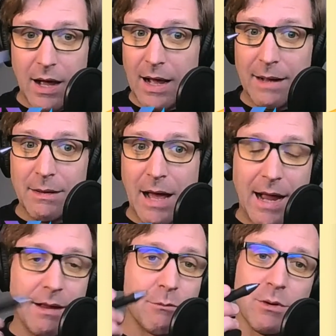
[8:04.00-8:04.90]
I
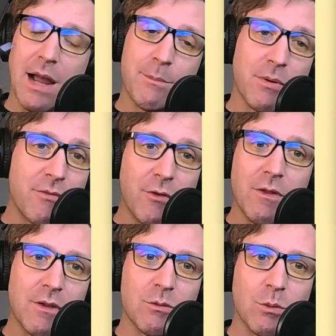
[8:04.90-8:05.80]
prefer
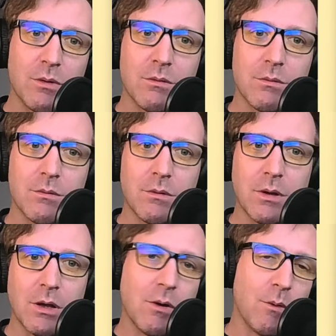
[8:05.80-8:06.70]
this one.
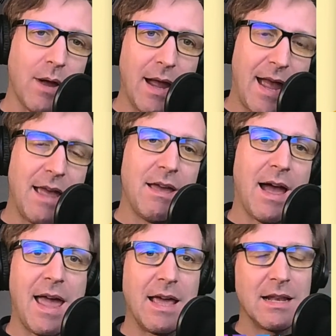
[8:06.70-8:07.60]
You know,
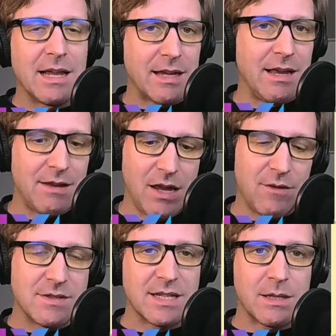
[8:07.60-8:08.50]
and like if
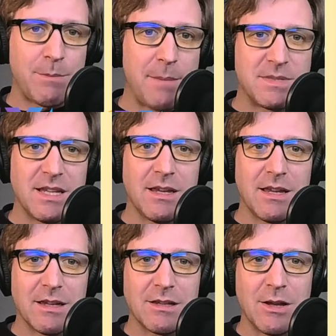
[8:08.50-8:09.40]
it's like a Pepsi,
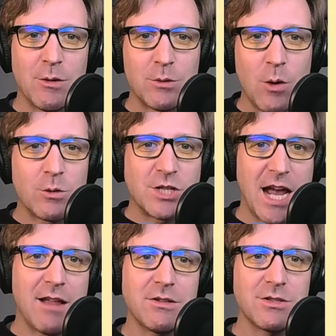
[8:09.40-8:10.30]
you know, Coke
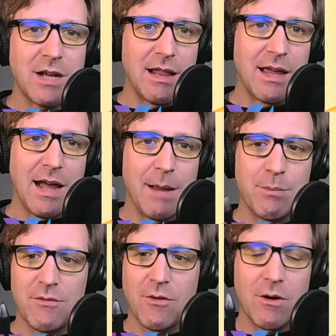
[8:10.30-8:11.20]
challenge, I
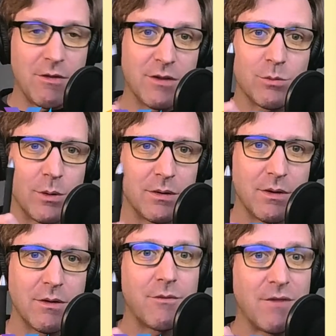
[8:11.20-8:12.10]
prefer this one.
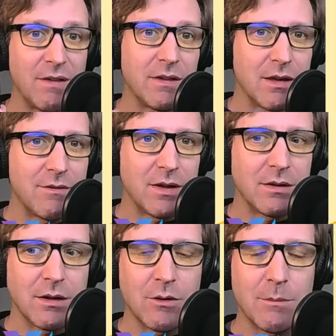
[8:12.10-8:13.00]
The feeling of it,
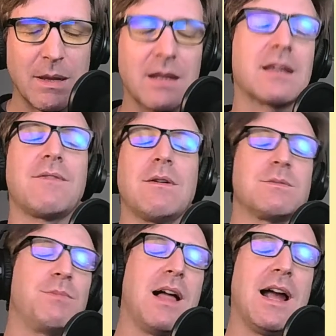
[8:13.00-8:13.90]
you know what I mean? Like if I was
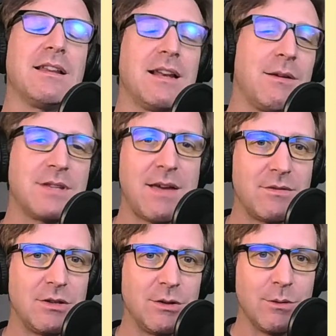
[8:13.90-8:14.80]
blind and I was having
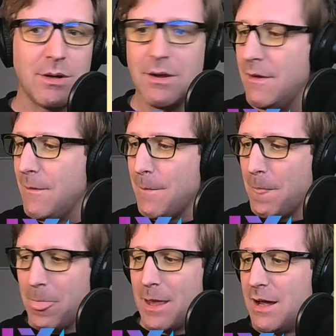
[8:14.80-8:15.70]
to do it,
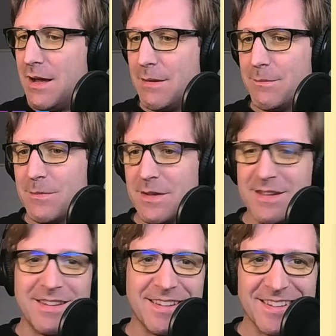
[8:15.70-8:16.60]

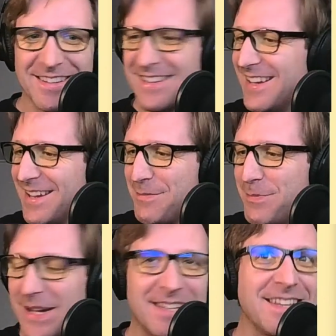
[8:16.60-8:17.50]

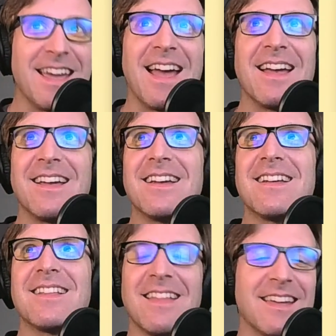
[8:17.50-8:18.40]
but yeah,
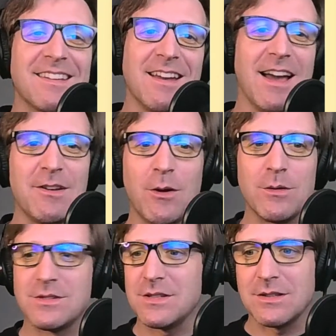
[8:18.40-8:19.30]
like I don't know,
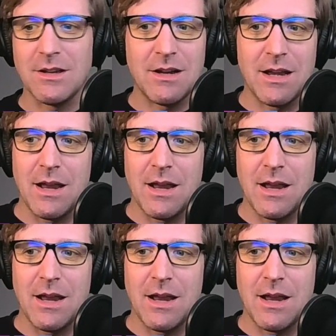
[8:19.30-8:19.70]
it's just good,